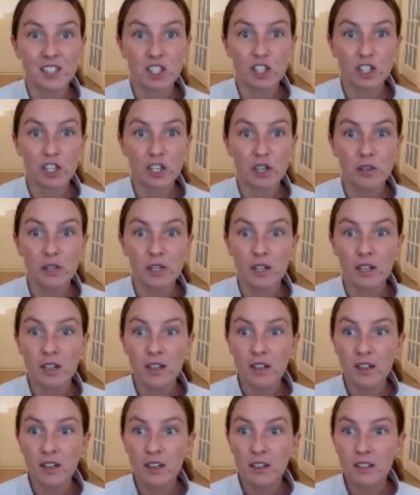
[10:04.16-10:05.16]
to do?
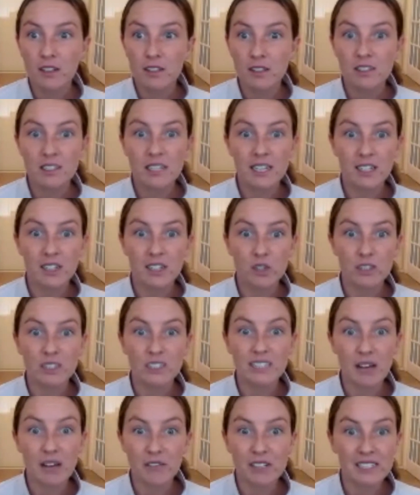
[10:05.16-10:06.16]
6 or
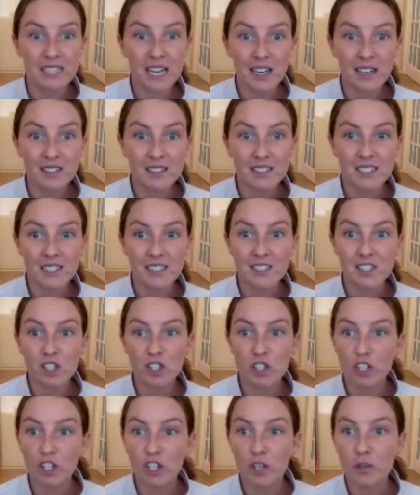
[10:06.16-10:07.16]
7 dances to
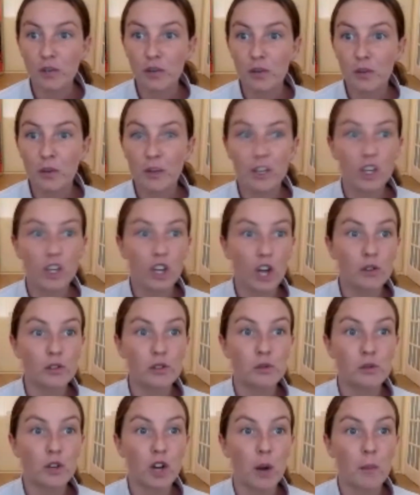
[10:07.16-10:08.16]
do when you go
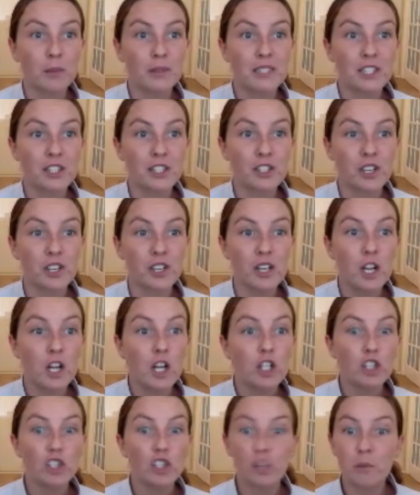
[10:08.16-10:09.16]
to a competition.
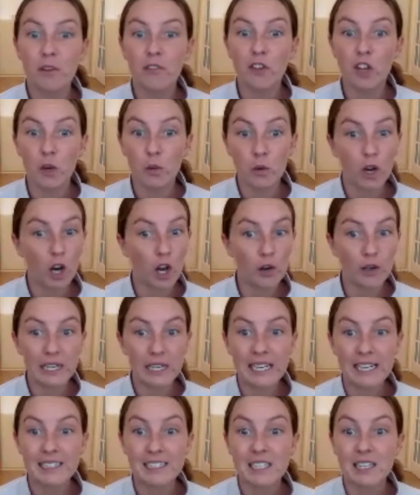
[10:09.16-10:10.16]
Some of you will only
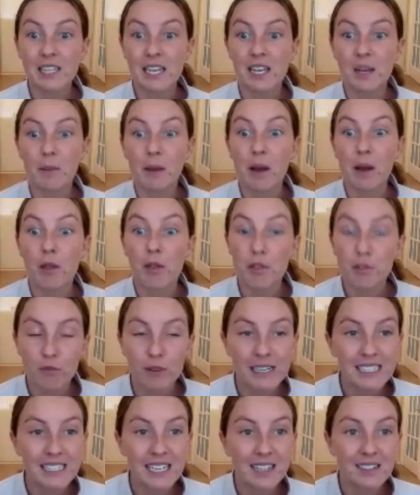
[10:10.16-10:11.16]
need to think about
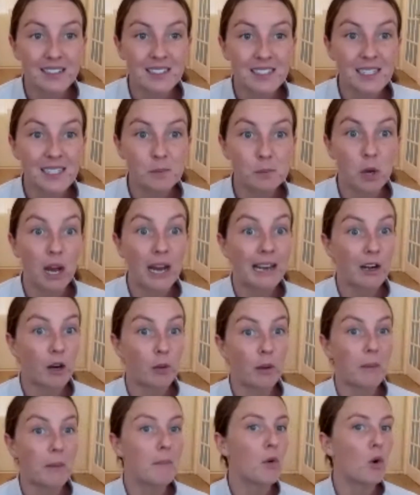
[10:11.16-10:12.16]
3 dances, but a little
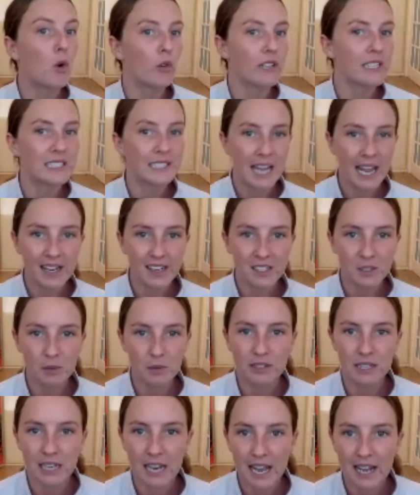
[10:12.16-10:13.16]
bit more intense
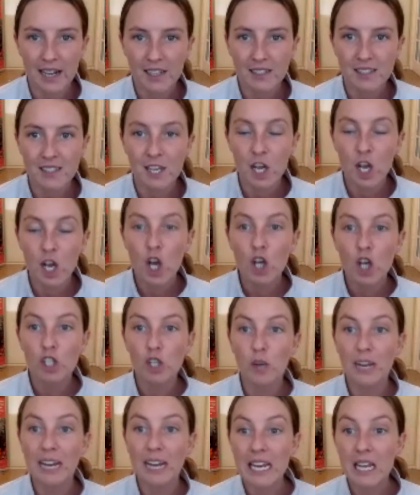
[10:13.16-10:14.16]
with the legs.
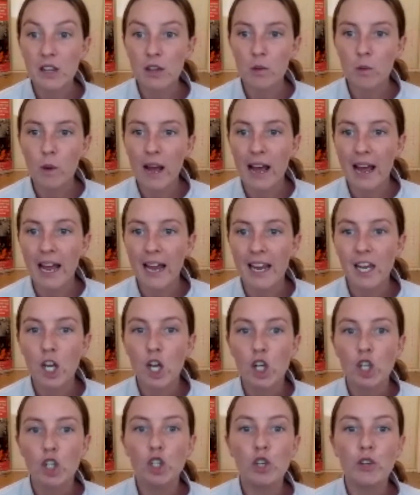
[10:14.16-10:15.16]
So either way,
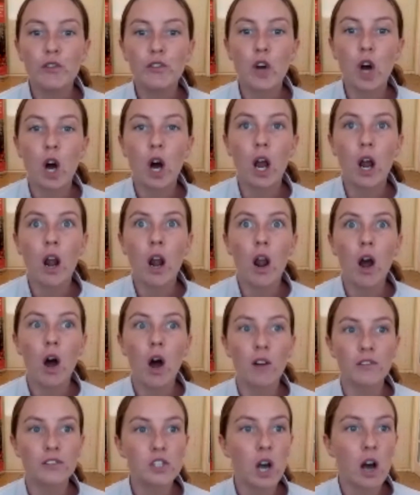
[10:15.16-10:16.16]
you've got a
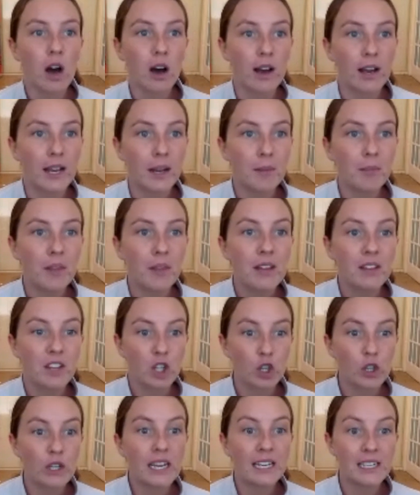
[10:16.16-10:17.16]
lot of time that
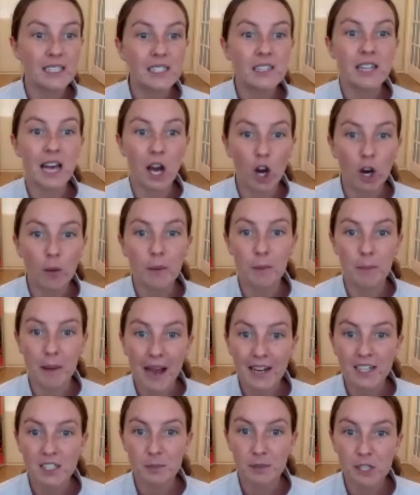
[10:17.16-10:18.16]
you need that upper
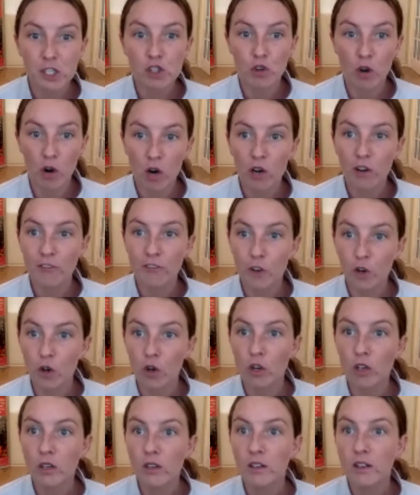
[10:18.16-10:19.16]
back to be strong
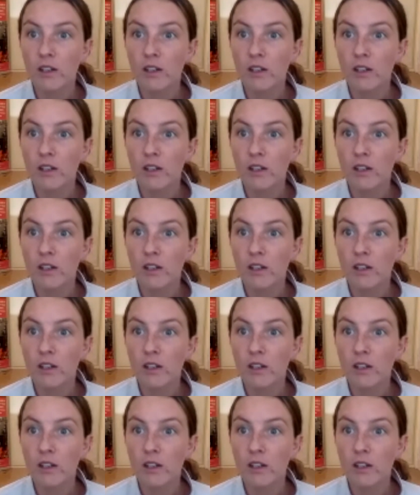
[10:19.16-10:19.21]
for,